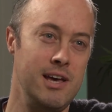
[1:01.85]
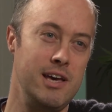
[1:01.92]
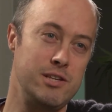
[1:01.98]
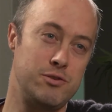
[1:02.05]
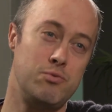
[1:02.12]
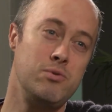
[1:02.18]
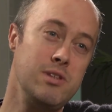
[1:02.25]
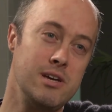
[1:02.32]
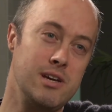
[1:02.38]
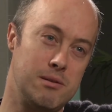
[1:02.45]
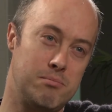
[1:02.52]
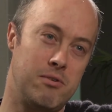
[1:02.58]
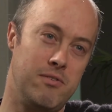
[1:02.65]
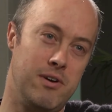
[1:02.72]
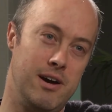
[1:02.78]
It's really going to
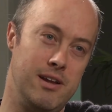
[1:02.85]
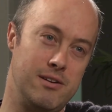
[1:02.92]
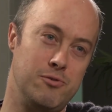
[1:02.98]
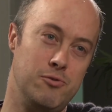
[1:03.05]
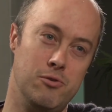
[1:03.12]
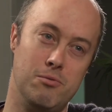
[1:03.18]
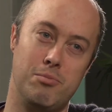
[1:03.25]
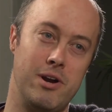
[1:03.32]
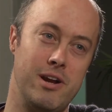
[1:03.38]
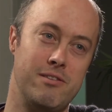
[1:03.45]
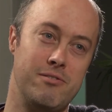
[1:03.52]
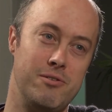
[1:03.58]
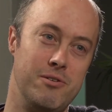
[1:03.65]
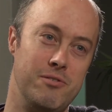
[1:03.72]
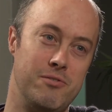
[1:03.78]
provide a cool breakthrough